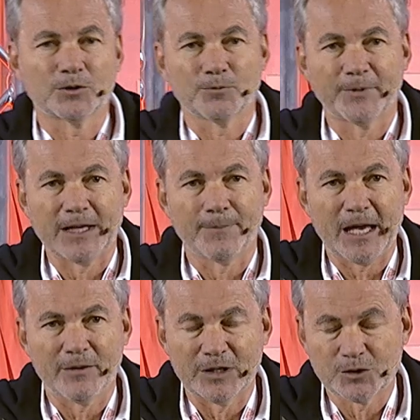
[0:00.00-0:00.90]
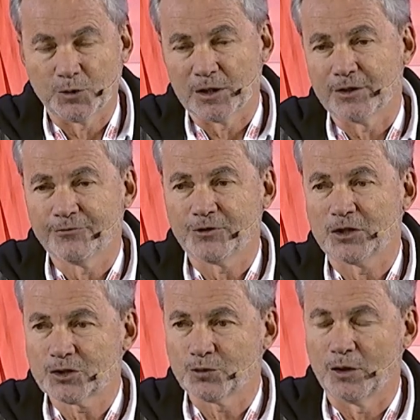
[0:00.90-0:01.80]
to make babies? Well, the
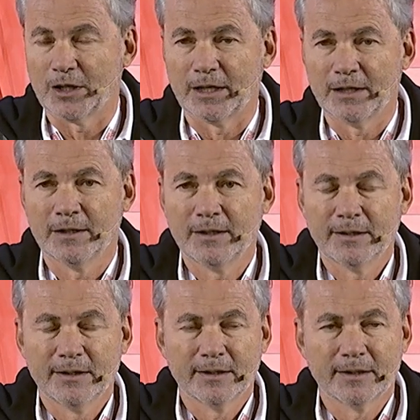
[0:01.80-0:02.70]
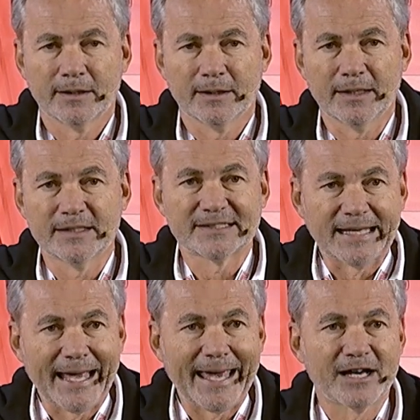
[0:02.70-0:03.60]
first one is
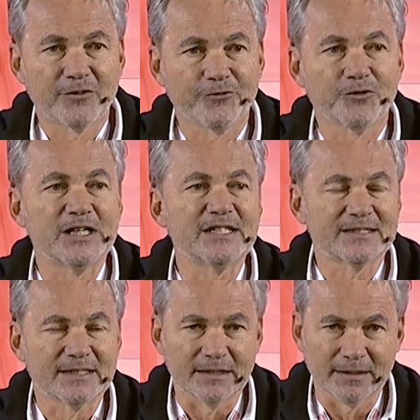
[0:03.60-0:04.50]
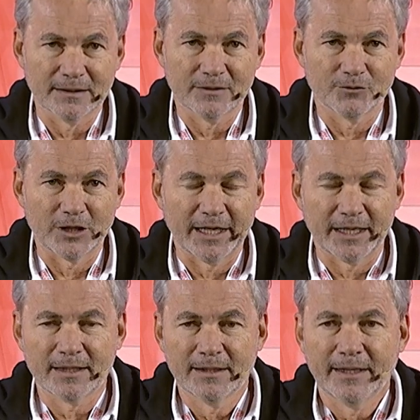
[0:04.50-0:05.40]
egg freezing,
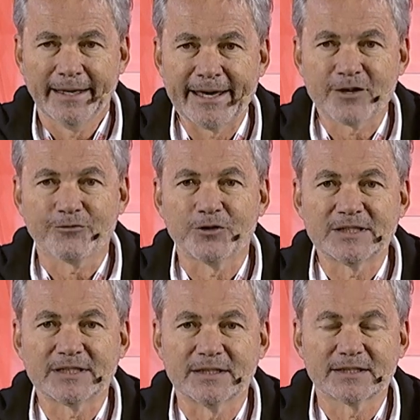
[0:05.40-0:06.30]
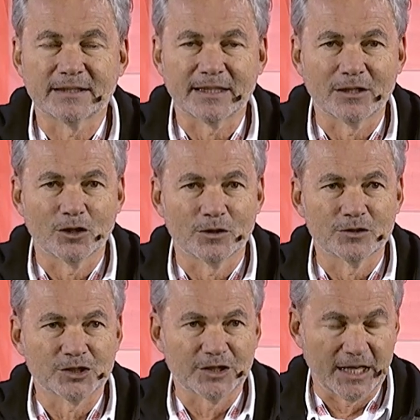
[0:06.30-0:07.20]
right? Egg freezing is a
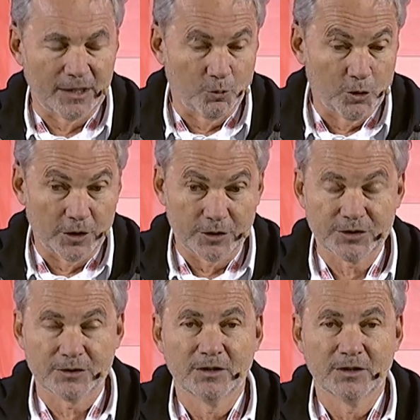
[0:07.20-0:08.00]
technology that works